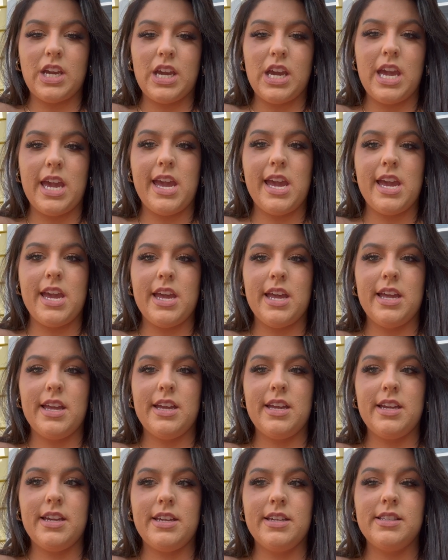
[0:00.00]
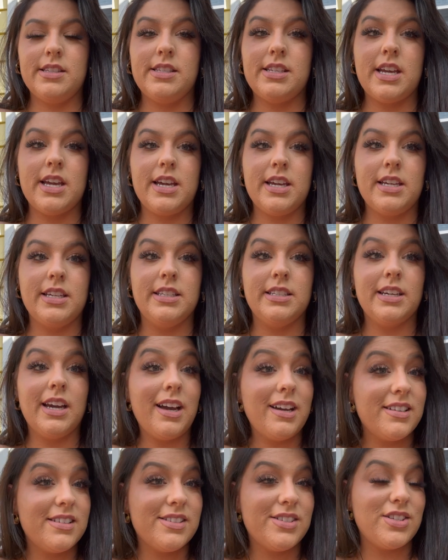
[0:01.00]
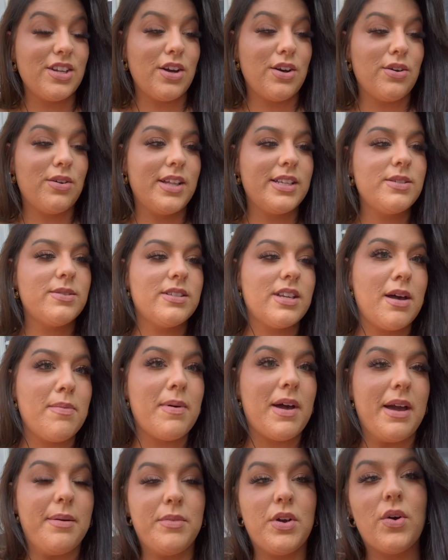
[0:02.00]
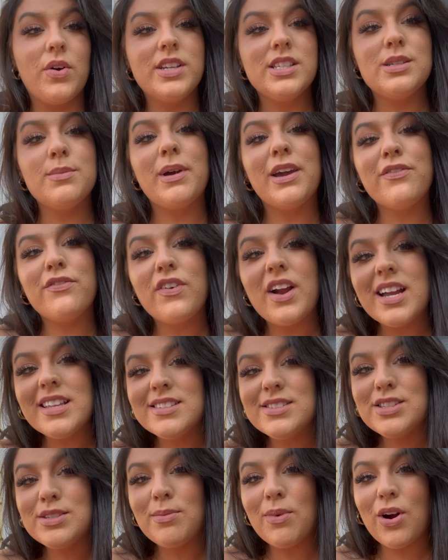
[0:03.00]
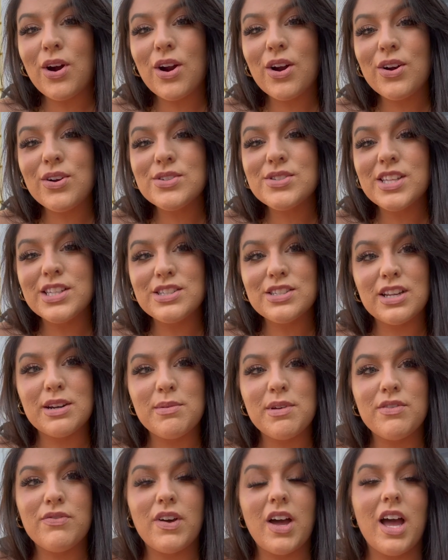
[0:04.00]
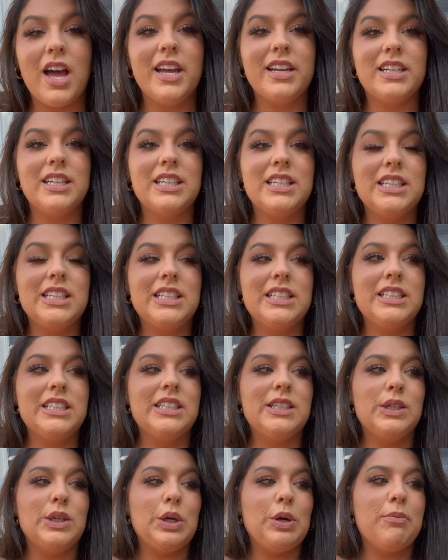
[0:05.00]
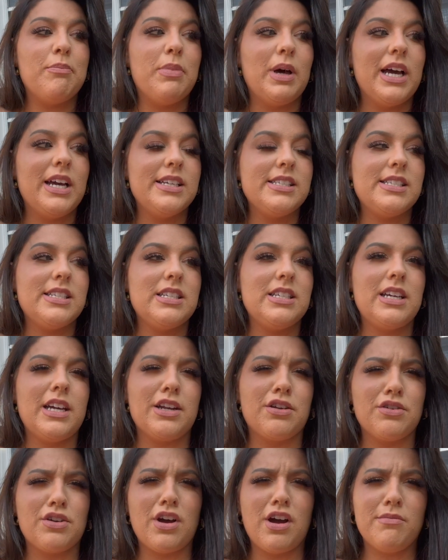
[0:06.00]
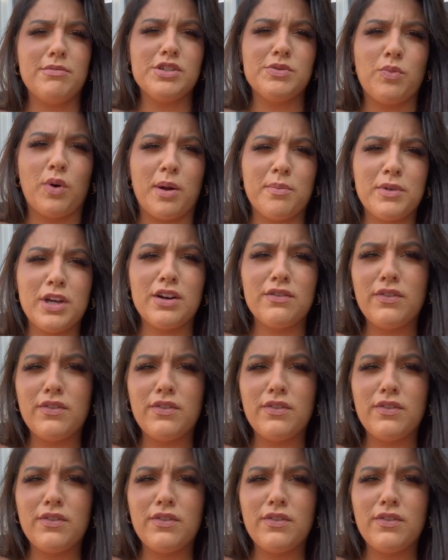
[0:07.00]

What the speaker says: Yeah, so that's what's up. I'm going to my friend's tomorrow, so it's gonna be fun, but I don't know how much more I'm gonna